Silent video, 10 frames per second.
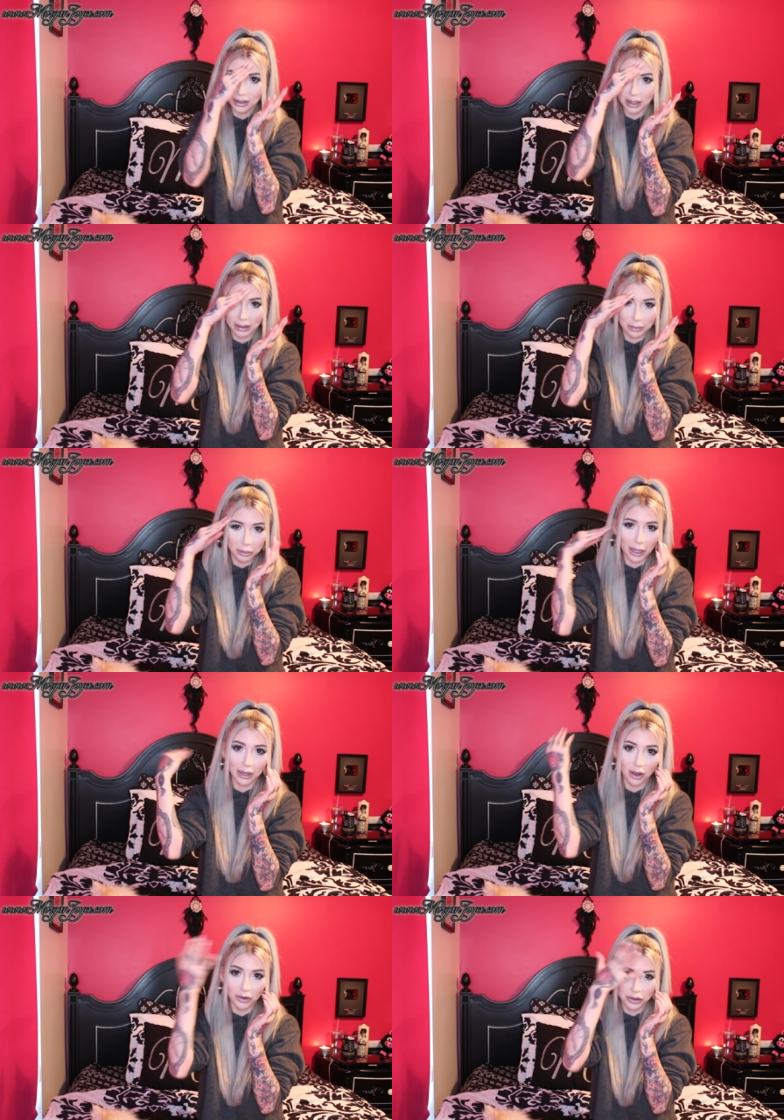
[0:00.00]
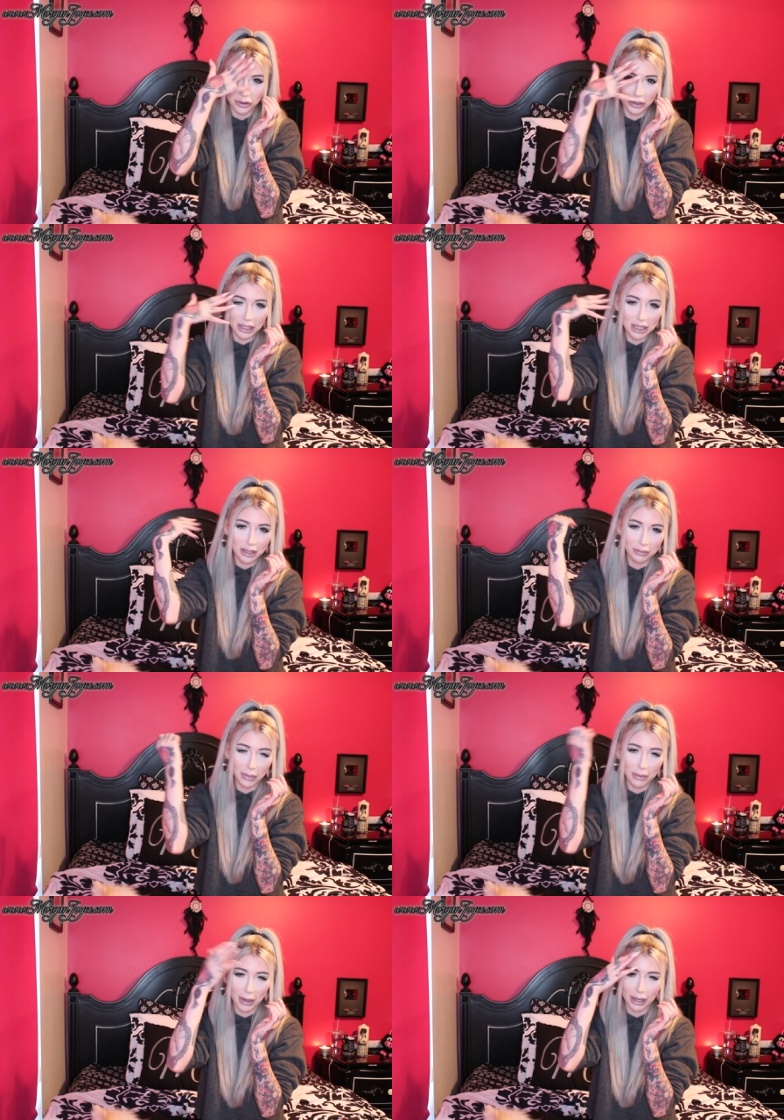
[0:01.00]
and then like black underneath
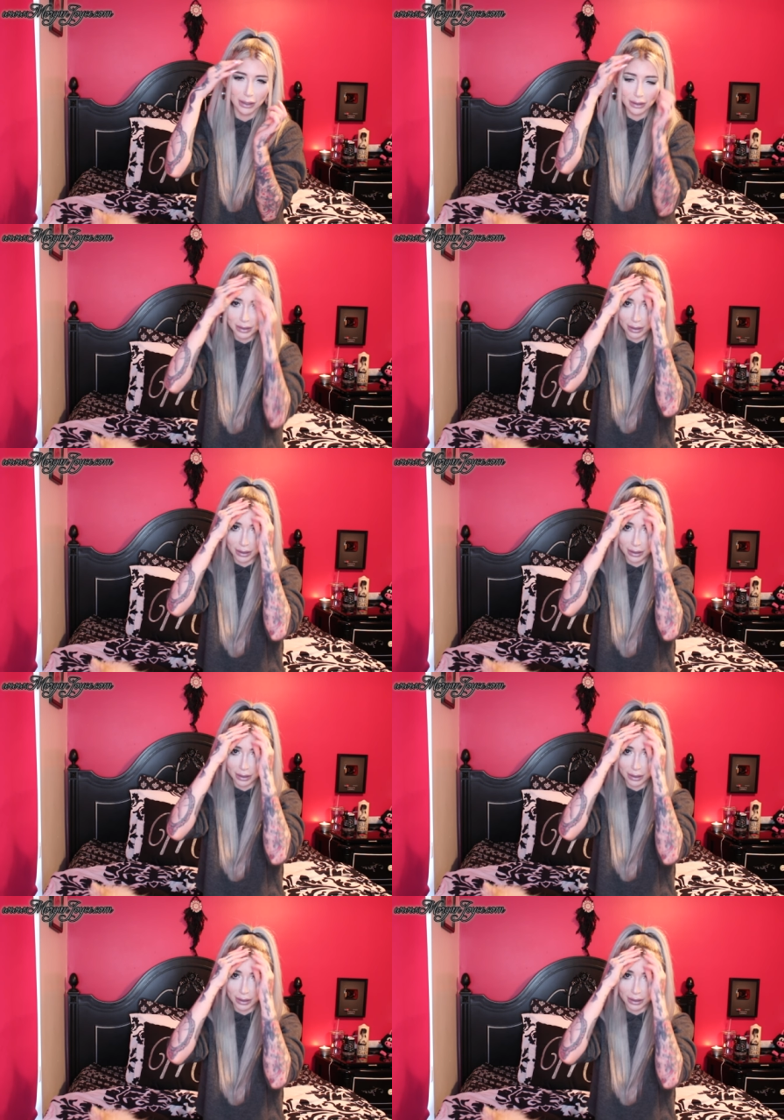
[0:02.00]
my bangs.